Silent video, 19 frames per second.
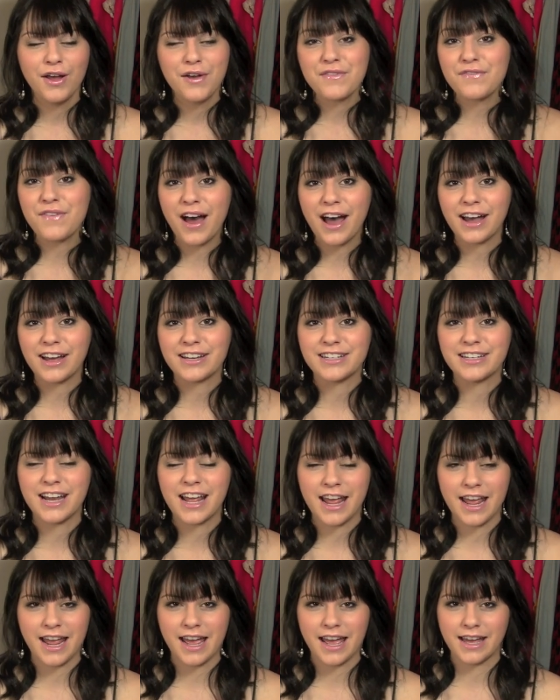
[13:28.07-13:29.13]
fun,
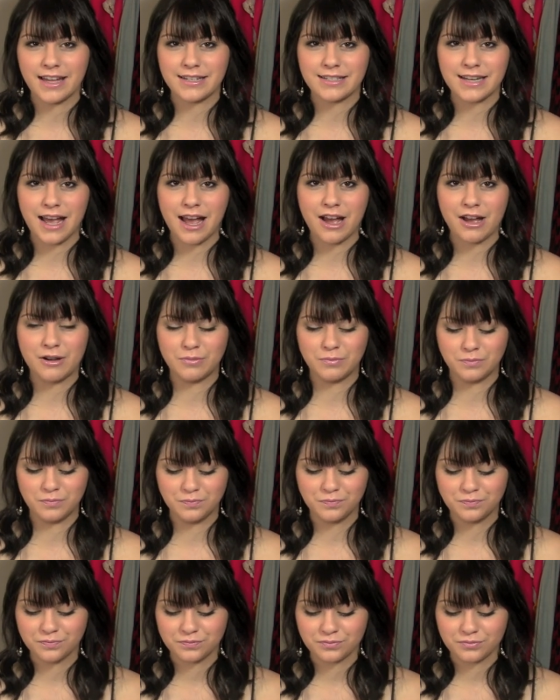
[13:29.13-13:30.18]
and
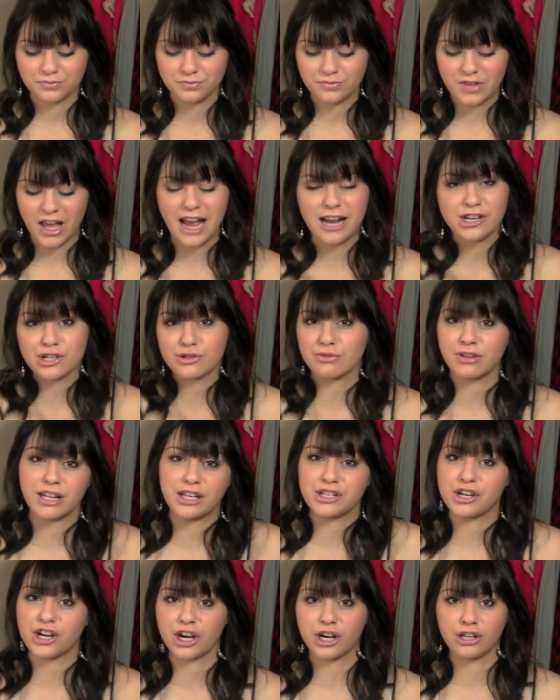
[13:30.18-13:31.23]
um, I just
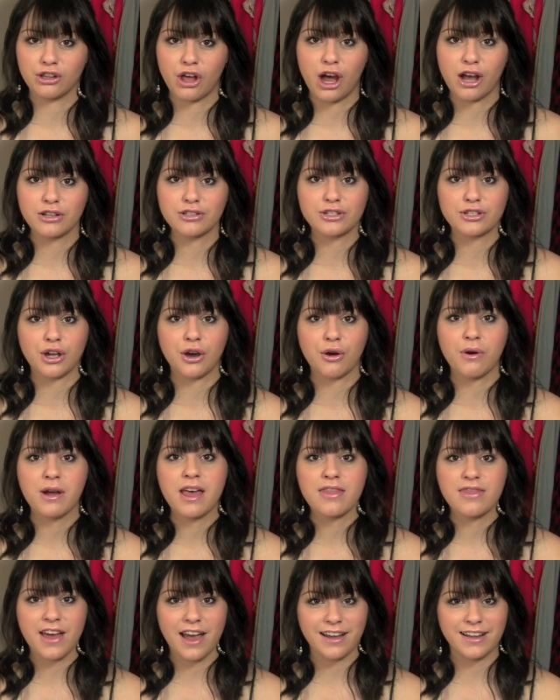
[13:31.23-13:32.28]
relate to her a lot. So
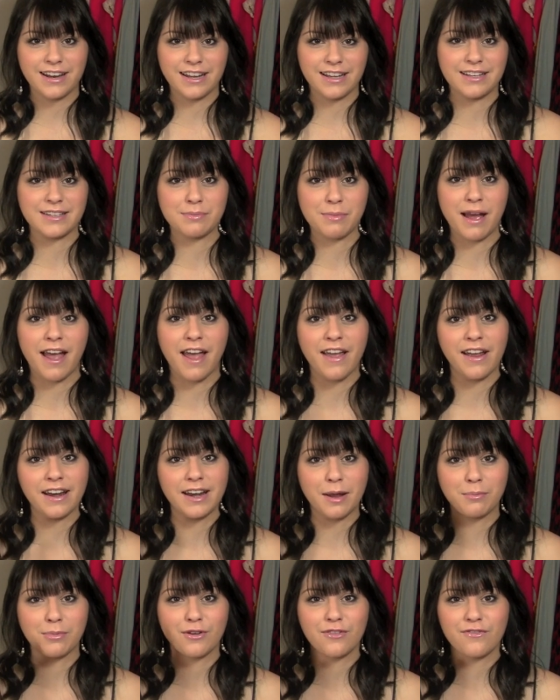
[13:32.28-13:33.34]
that is my
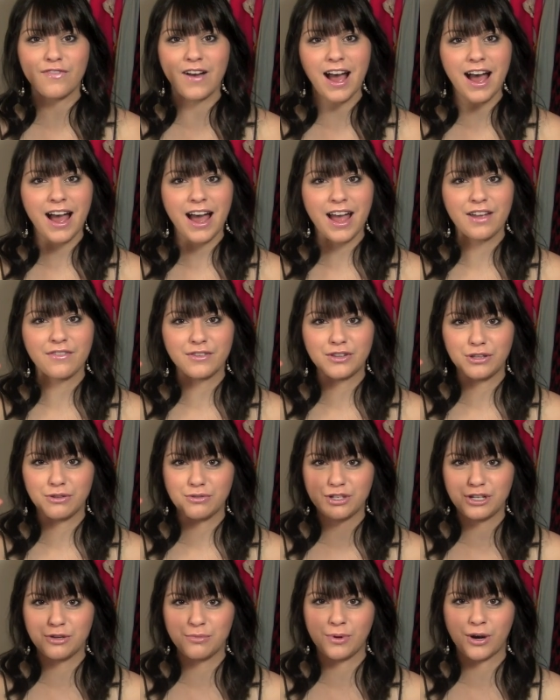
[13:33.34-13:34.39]
number five
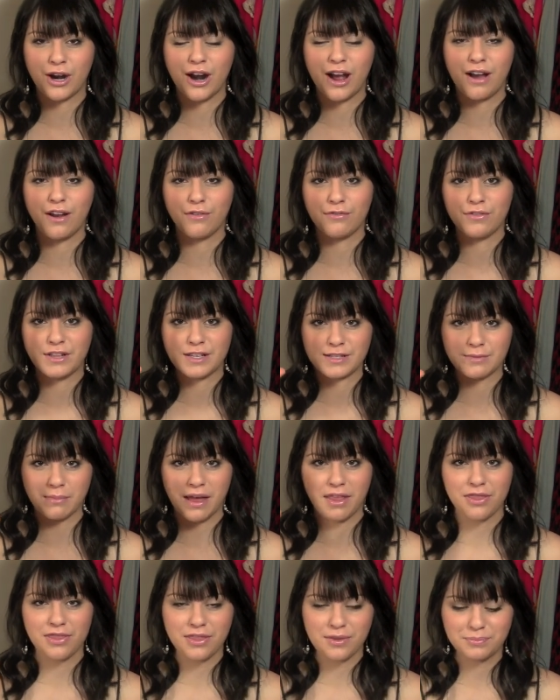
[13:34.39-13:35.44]
YouTuber of this
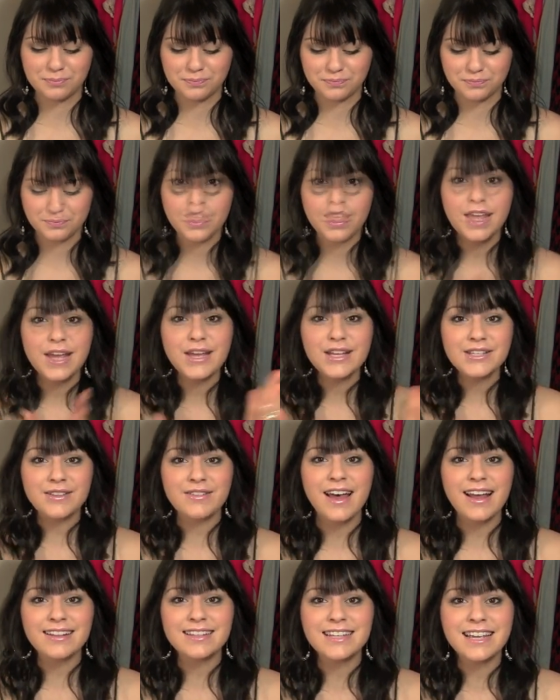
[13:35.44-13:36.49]
month. So
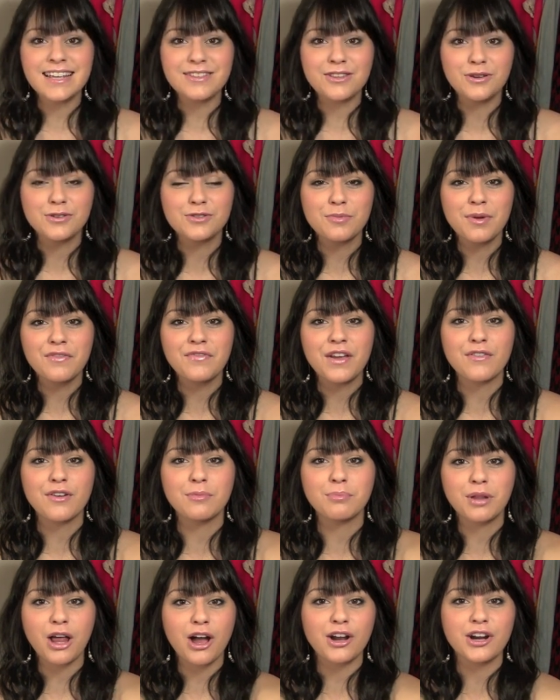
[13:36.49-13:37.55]
that's it. Those are my
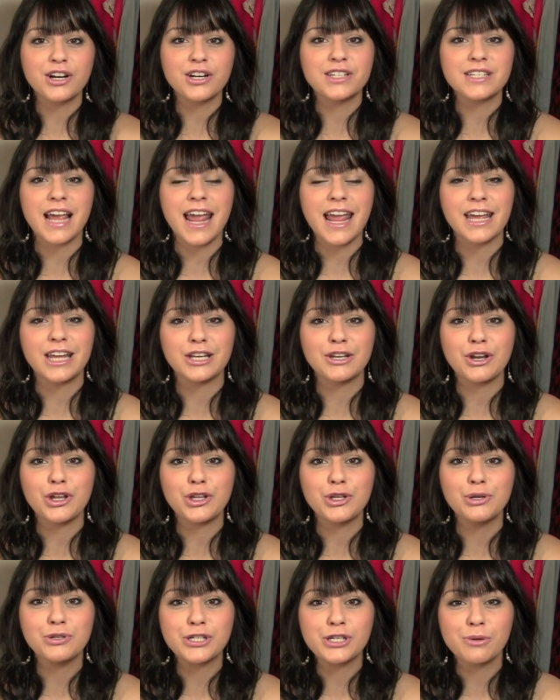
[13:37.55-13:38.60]
favorite bloggers and
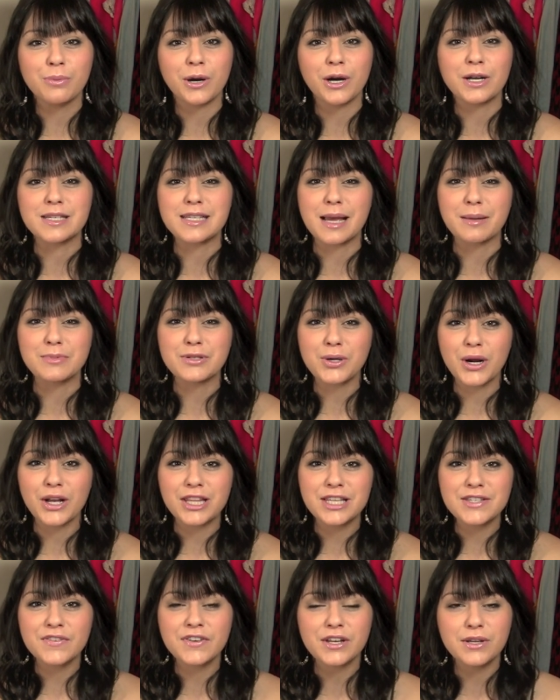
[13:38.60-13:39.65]
YouTubers. I'm sorry
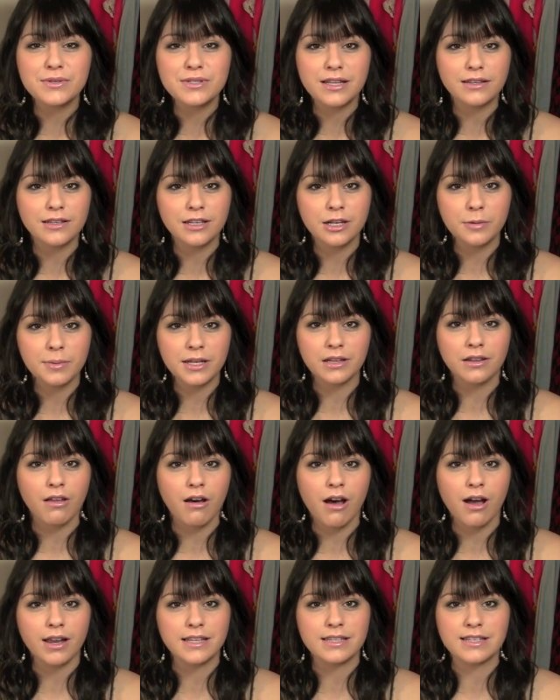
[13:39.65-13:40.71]
this video is a little bit
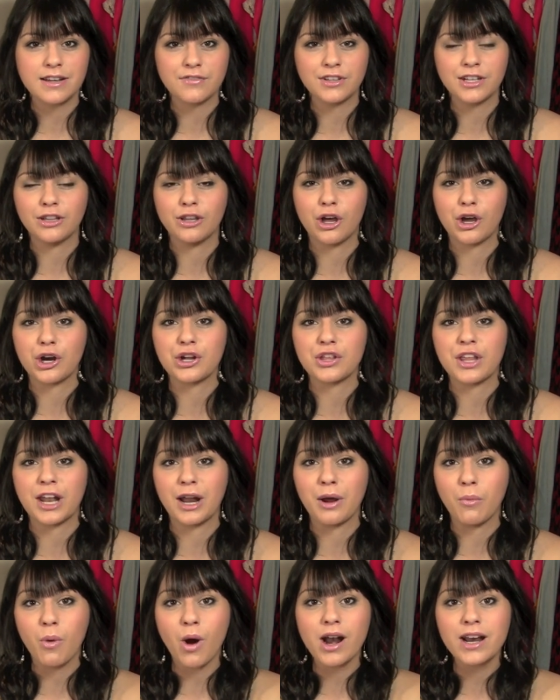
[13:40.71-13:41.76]
long. It's definitely longer than
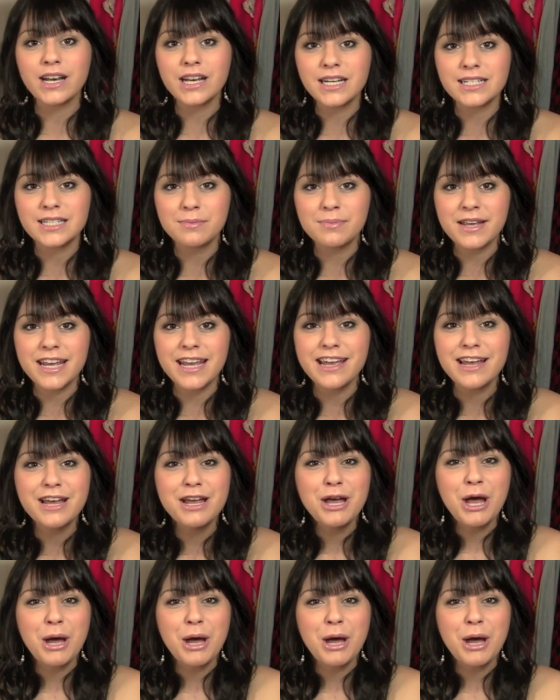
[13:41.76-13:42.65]
I wanted it to be,